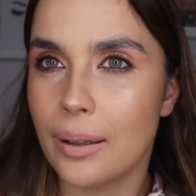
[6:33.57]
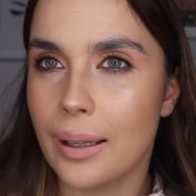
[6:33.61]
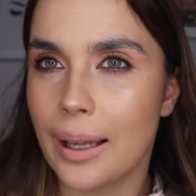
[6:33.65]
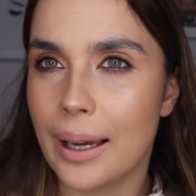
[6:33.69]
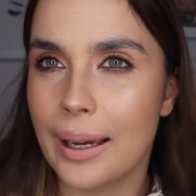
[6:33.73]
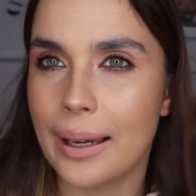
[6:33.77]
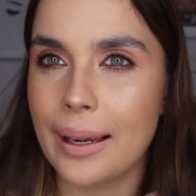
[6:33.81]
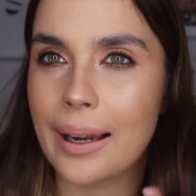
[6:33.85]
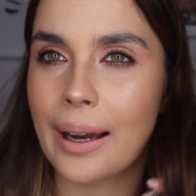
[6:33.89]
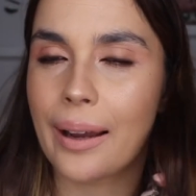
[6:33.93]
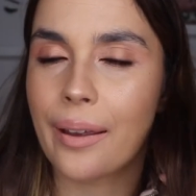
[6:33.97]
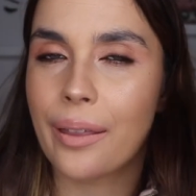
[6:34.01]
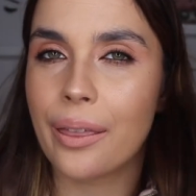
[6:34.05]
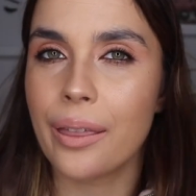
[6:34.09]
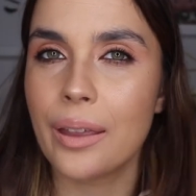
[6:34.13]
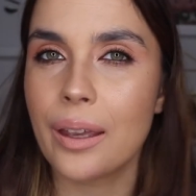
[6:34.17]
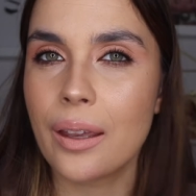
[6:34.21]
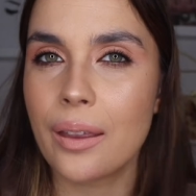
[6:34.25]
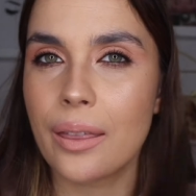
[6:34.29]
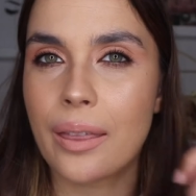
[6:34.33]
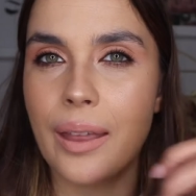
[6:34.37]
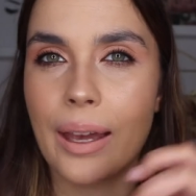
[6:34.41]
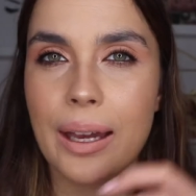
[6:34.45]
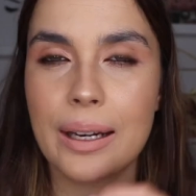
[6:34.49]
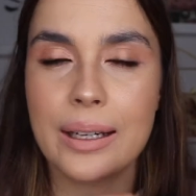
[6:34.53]
Like, I
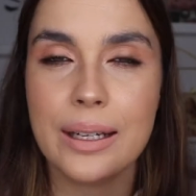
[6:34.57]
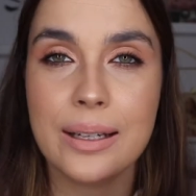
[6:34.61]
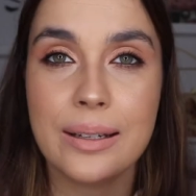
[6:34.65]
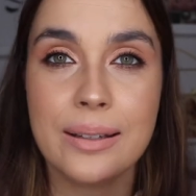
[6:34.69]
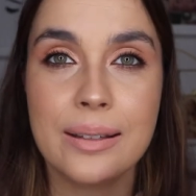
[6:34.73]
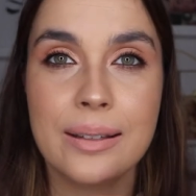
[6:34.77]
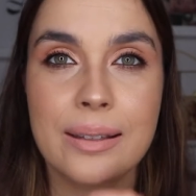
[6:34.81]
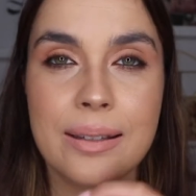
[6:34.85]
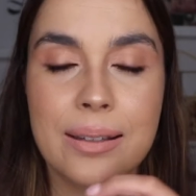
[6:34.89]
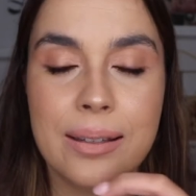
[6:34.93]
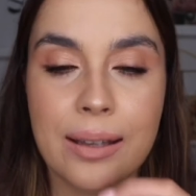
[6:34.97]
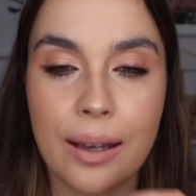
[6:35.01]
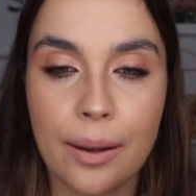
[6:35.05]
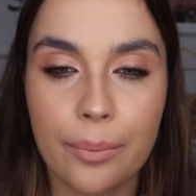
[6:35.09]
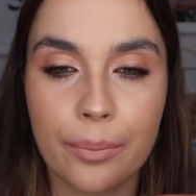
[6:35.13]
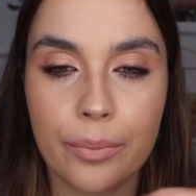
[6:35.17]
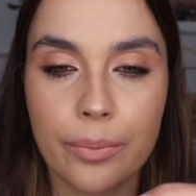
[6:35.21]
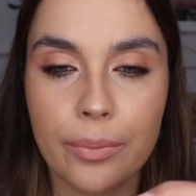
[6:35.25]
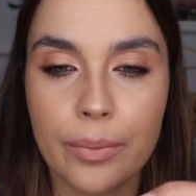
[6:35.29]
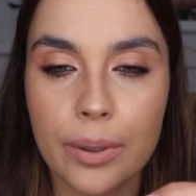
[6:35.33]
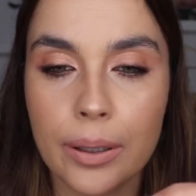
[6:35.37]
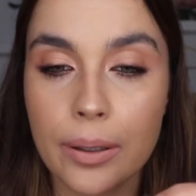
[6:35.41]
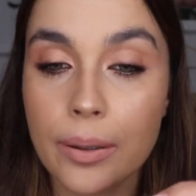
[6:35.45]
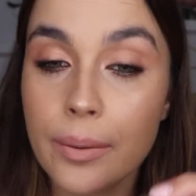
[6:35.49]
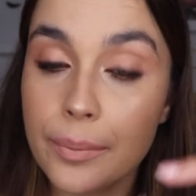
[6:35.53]
think that in
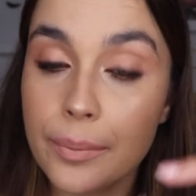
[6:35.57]
some